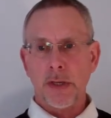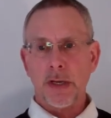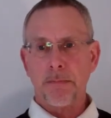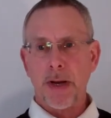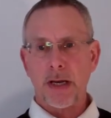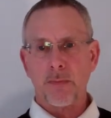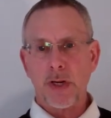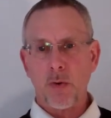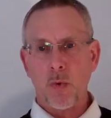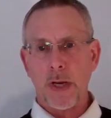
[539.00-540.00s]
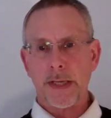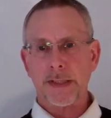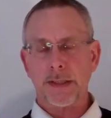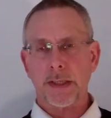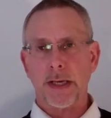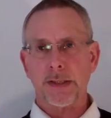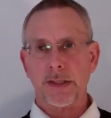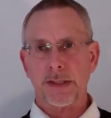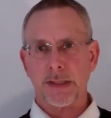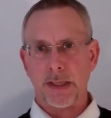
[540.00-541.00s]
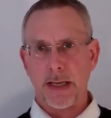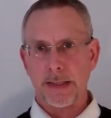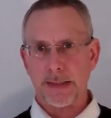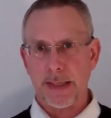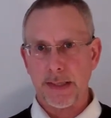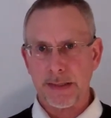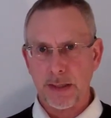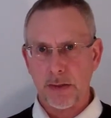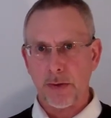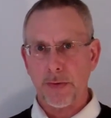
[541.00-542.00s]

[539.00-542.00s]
upon request. Just send us a little